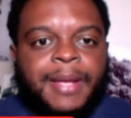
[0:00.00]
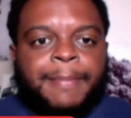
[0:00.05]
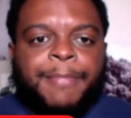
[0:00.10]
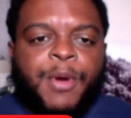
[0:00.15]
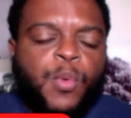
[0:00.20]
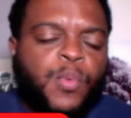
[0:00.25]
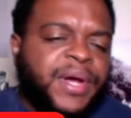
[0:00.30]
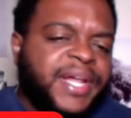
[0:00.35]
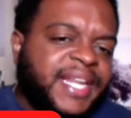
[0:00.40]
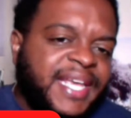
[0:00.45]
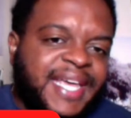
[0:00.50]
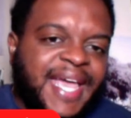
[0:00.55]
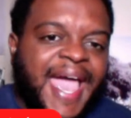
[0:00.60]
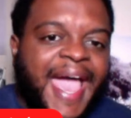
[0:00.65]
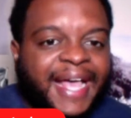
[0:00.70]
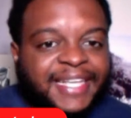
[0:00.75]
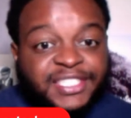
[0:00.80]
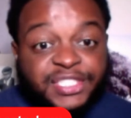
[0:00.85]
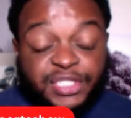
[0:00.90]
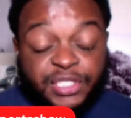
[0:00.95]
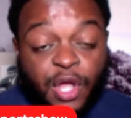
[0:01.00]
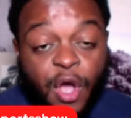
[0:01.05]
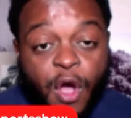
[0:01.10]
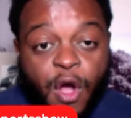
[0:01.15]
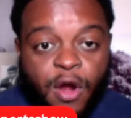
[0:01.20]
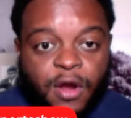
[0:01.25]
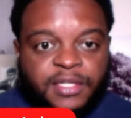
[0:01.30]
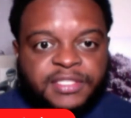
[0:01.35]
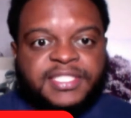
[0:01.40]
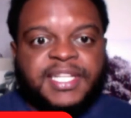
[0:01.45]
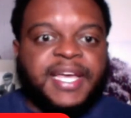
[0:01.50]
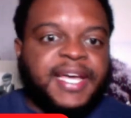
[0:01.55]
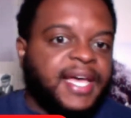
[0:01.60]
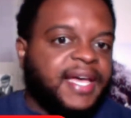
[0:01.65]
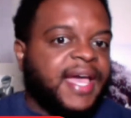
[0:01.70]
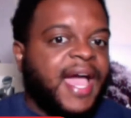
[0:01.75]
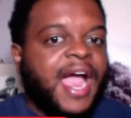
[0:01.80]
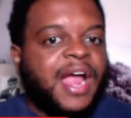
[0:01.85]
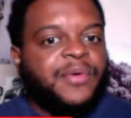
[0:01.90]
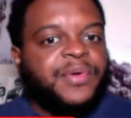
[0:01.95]
But when he has stars like
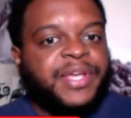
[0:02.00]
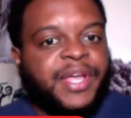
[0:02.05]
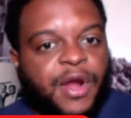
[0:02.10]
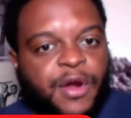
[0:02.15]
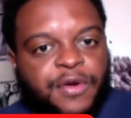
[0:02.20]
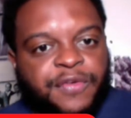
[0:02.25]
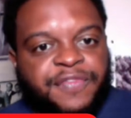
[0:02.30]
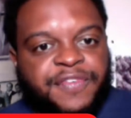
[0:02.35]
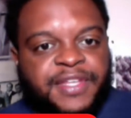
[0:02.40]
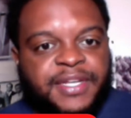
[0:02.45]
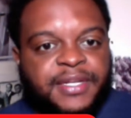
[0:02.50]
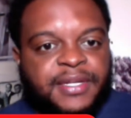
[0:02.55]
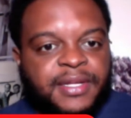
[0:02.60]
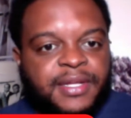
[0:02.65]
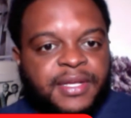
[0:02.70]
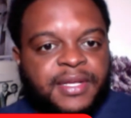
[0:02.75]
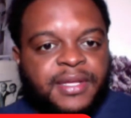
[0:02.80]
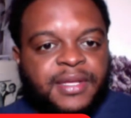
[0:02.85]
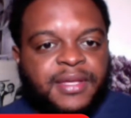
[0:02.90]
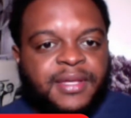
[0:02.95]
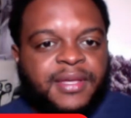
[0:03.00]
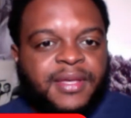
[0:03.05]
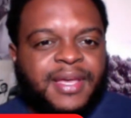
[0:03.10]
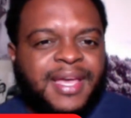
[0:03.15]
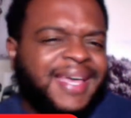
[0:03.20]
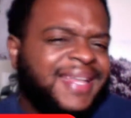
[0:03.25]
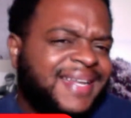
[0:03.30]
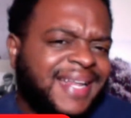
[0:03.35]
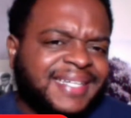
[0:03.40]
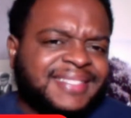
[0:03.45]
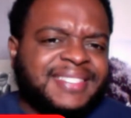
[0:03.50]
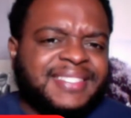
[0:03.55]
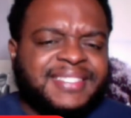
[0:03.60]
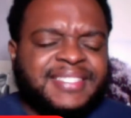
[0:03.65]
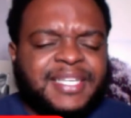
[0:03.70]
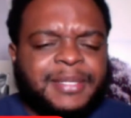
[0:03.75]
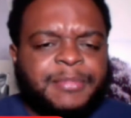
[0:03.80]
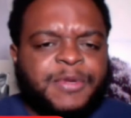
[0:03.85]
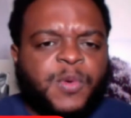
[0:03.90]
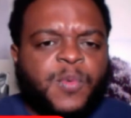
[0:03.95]
a Kyrie Irving, it doesn't
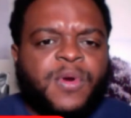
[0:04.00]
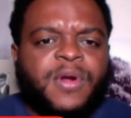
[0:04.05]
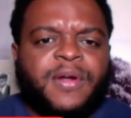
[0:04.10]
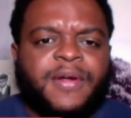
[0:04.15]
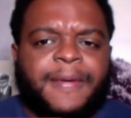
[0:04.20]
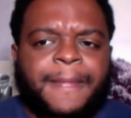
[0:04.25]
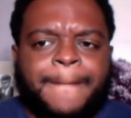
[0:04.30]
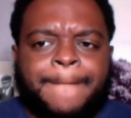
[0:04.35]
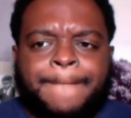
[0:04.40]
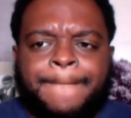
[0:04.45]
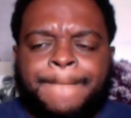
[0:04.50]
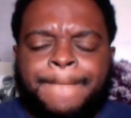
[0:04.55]
seem to work.